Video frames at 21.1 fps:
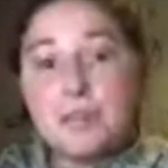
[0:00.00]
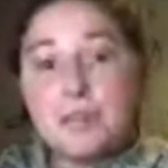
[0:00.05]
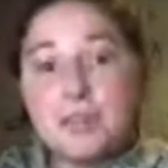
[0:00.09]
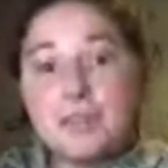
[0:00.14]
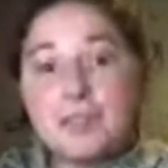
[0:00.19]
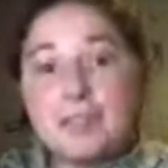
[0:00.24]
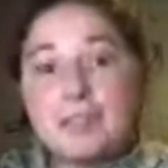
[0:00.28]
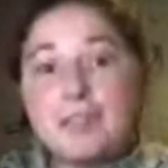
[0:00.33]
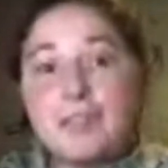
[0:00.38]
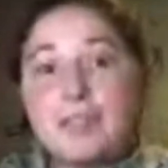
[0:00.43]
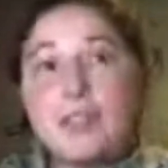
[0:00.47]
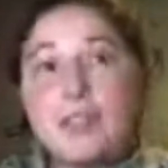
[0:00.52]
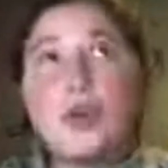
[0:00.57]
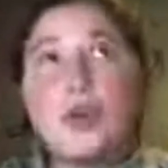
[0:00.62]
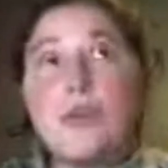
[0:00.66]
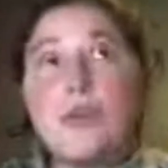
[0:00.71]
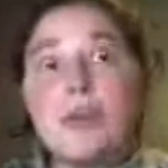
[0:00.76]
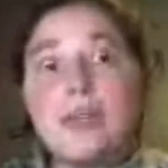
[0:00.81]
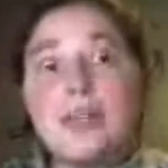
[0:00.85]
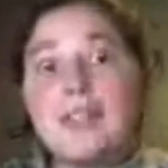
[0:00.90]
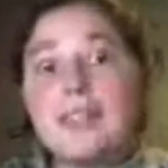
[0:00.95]

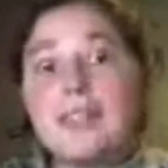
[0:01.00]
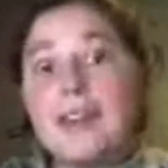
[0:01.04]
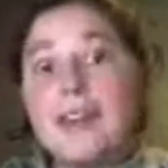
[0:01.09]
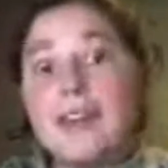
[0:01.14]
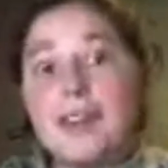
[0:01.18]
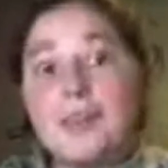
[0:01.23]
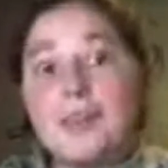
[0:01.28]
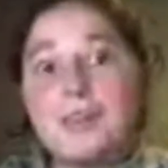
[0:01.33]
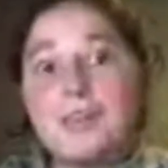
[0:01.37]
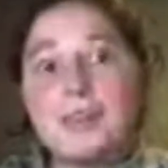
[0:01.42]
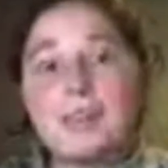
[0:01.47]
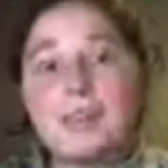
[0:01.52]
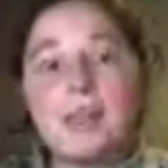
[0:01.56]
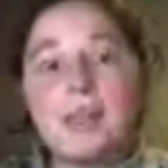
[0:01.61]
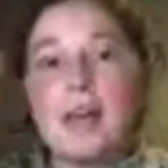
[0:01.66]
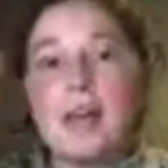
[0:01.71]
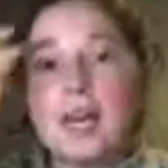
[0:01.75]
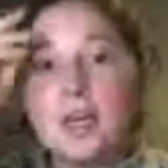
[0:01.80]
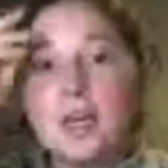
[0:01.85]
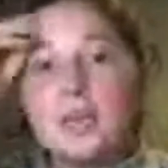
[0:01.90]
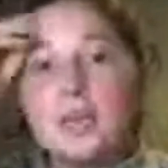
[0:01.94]
I don't think
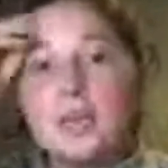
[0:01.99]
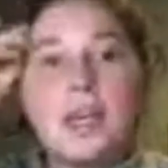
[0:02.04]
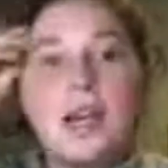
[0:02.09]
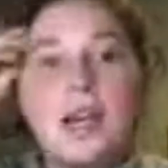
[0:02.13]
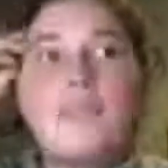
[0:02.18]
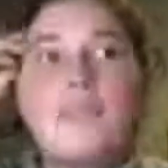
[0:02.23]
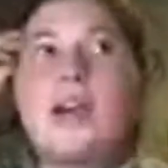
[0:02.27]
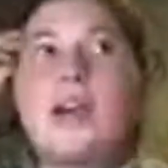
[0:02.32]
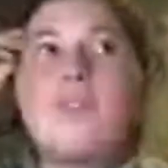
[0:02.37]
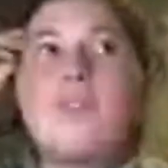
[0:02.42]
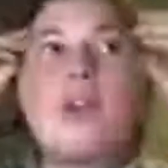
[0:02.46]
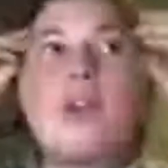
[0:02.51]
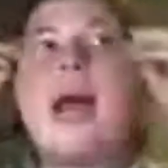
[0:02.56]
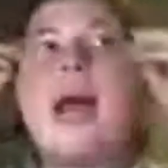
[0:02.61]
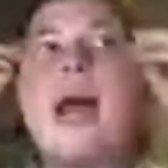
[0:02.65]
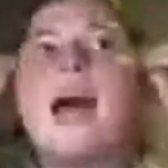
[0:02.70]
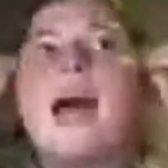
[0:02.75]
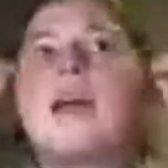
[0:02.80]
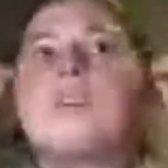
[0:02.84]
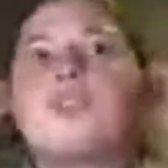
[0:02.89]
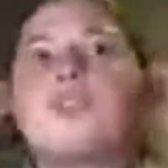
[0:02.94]
I've ever
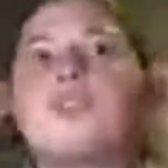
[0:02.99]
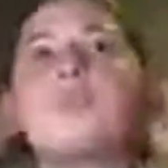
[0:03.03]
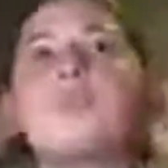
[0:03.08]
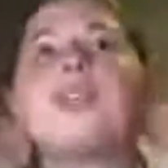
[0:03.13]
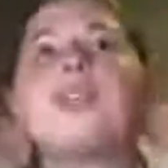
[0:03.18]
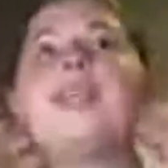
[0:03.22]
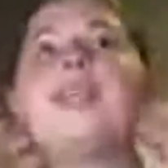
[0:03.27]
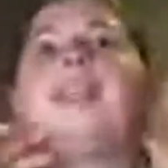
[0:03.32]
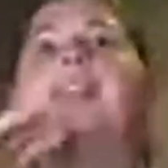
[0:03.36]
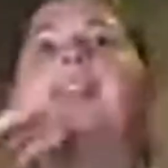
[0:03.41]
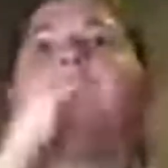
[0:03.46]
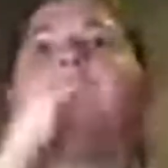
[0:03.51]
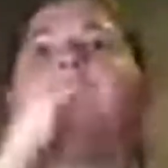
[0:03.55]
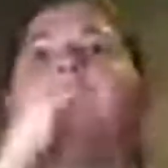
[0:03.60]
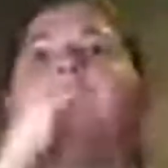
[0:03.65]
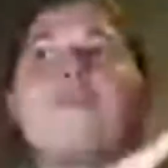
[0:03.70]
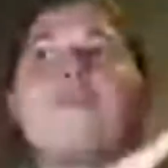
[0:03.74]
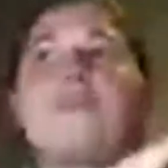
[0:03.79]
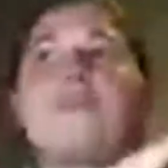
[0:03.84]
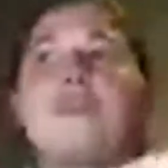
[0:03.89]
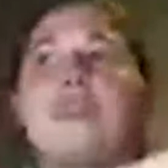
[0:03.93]
actually
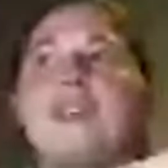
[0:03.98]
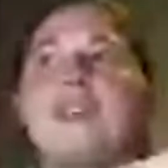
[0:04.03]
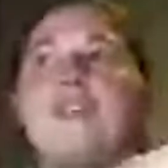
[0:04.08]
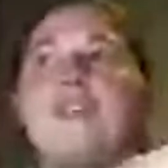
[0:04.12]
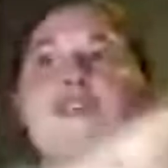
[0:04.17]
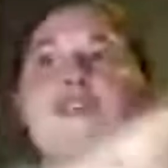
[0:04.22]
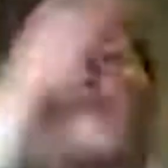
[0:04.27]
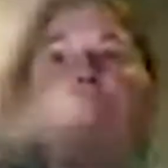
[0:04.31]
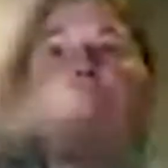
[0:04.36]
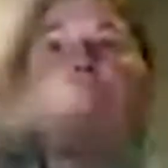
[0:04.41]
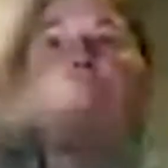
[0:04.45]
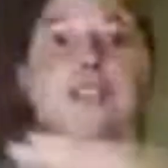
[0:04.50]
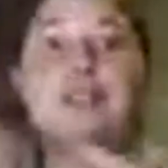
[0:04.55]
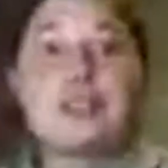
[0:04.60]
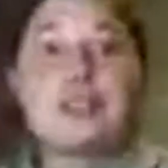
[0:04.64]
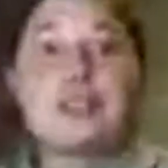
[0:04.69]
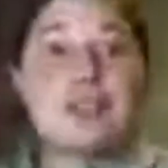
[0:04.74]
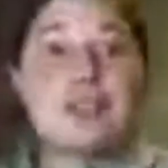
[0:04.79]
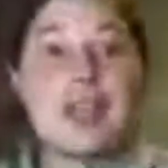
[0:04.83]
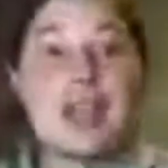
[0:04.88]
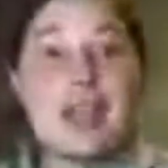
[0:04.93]
finished the
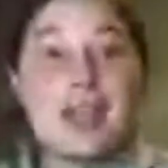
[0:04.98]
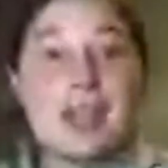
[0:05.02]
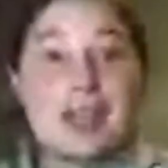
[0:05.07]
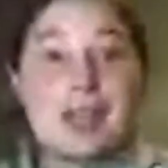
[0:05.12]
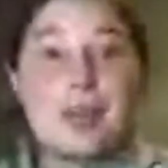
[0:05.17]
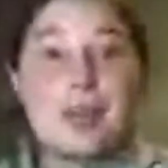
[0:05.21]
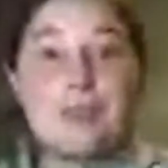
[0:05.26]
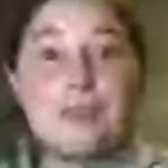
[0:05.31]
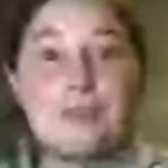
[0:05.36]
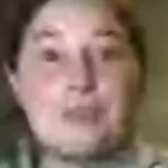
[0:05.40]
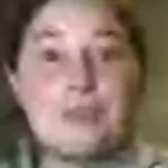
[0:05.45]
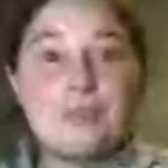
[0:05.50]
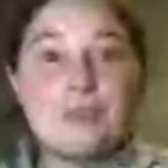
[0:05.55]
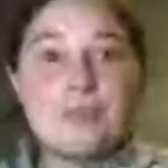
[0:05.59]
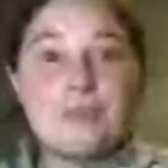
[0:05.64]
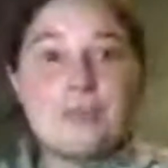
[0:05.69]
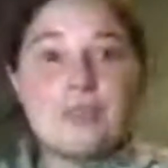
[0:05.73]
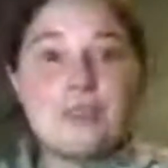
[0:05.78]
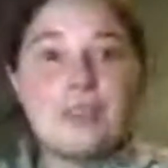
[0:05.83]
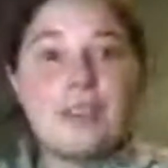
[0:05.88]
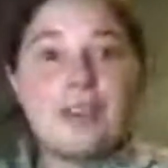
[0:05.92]
game
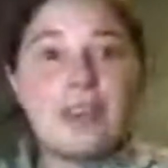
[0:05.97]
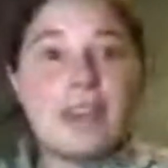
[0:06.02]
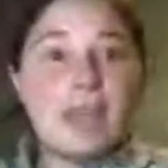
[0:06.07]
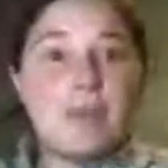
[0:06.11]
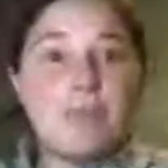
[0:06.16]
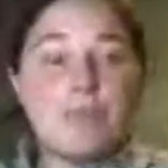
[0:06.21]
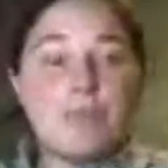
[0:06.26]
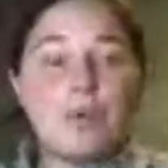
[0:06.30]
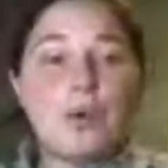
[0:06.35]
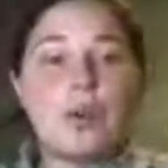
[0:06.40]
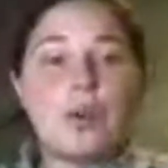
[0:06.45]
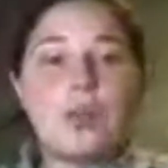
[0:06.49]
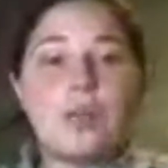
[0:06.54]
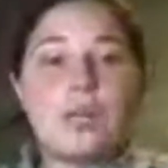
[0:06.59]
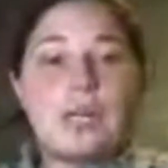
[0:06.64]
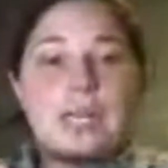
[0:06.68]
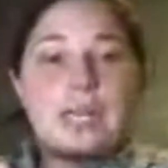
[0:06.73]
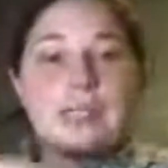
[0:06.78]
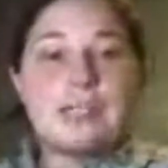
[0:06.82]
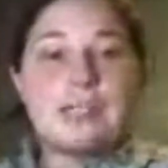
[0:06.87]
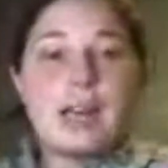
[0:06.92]
board
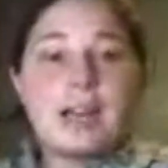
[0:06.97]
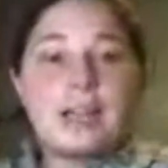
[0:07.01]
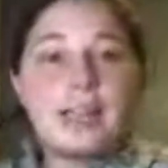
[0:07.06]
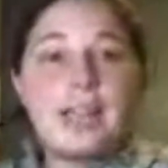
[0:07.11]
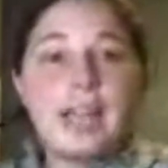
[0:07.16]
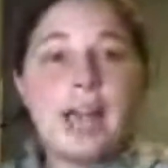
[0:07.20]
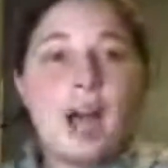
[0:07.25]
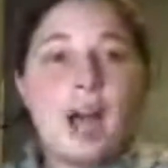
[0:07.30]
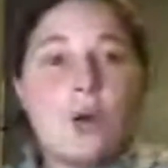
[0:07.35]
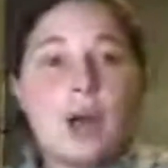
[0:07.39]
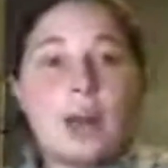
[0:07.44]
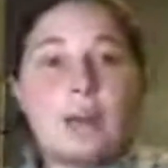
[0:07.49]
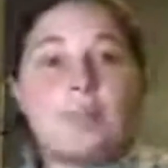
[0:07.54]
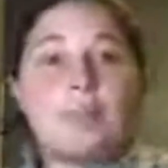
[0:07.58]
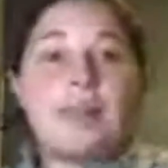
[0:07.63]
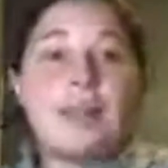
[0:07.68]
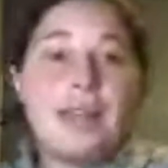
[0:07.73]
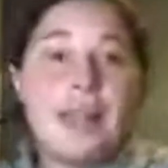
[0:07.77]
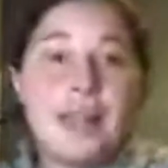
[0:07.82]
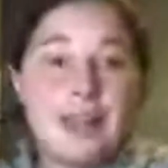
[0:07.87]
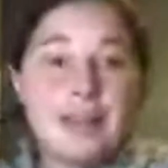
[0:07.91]
exactly how I
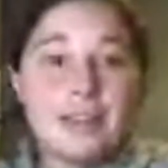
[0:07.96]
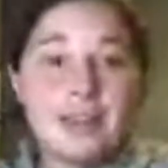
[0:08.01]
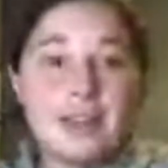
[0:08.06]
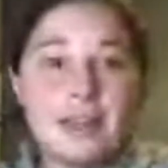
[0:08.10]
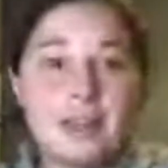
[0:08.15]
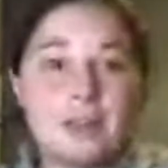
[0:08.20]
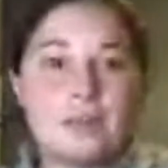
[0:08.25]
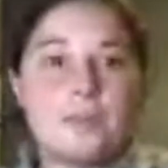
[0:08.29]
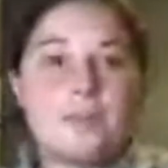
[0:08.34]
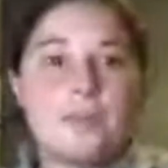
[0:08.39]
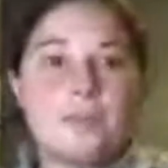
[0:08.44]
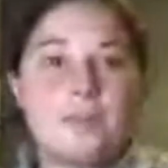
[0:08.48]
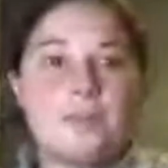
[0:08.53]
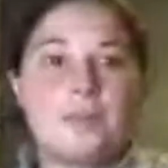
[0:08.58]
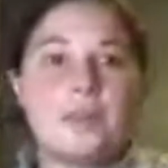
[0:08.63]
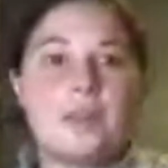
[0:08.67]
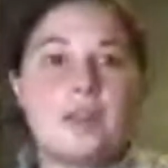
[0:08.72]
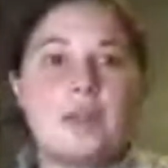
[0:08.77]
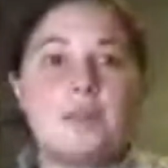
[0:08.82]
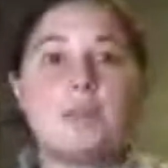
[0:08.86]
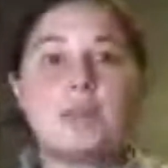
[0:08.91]
planned it,
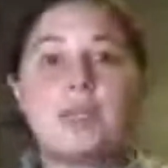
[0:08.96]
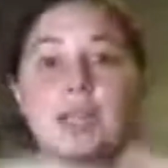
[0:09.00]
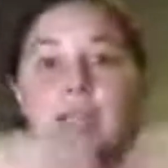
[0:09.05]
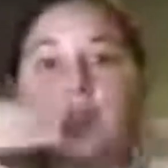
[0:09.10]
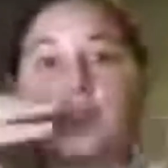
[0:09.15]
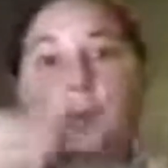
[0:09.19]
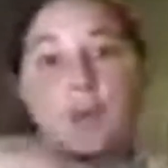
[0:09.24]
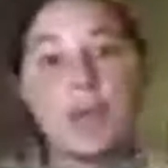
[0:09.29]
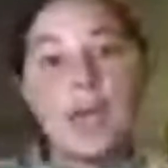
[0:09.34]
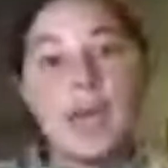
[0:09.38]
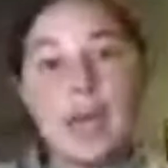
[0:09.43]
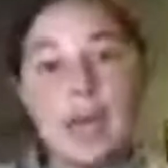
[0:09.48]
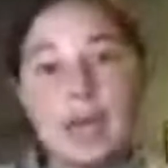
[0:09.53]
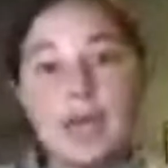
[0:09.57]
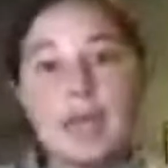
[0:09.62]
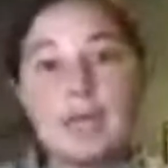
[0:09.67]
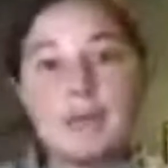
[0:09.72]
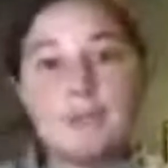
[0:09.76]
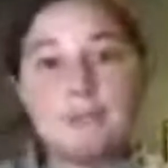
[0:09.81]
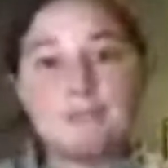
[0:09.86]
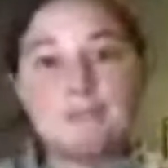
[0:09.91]
but that's
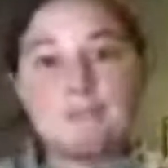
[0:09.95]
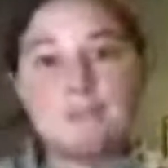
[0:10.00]
okay.